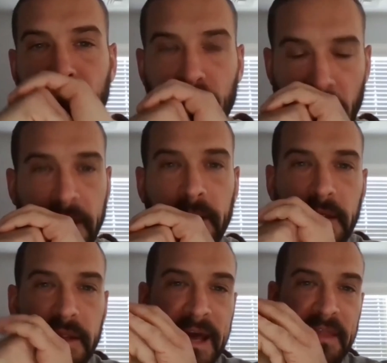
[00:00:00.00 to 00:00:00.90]
Right.
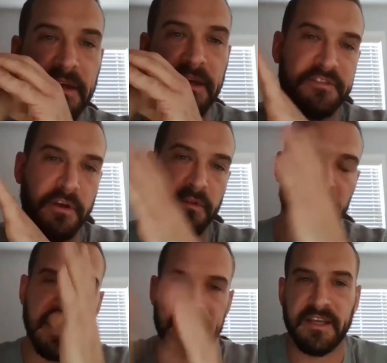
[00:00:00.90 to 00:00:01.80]
Yeah. So the
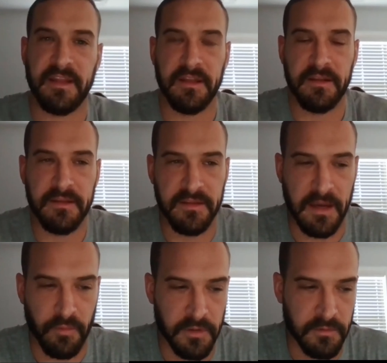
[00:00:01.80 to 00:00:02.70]
next thing
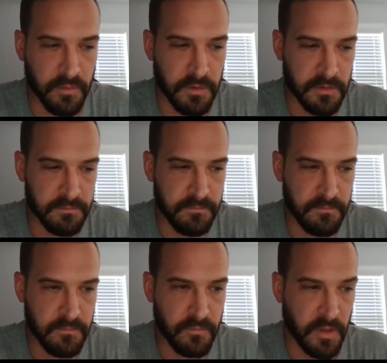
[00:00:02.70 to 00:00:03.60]
that we're
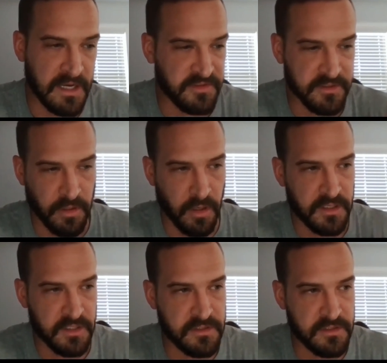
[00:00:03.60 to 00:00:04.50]
actually
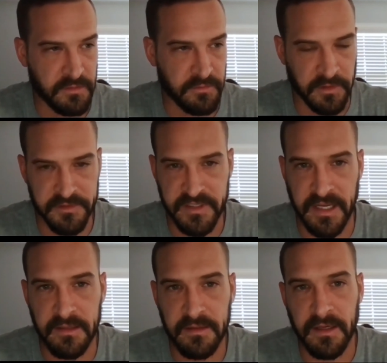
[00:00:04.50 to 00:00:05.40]
talking to real
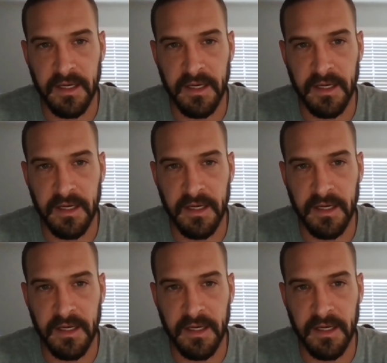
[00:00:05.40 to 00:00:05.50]
estate